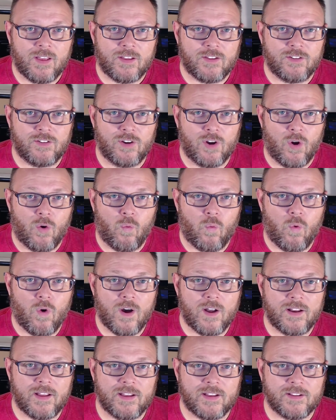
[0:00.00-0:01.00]
you know
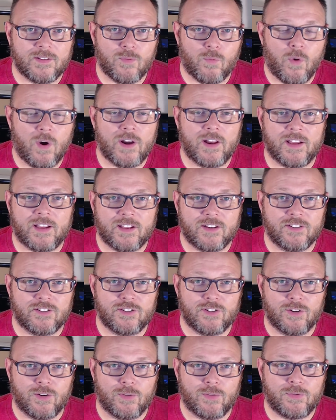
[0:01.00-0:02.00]
what it what it can
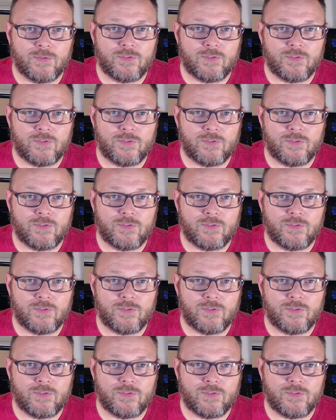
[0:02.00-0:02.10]
do.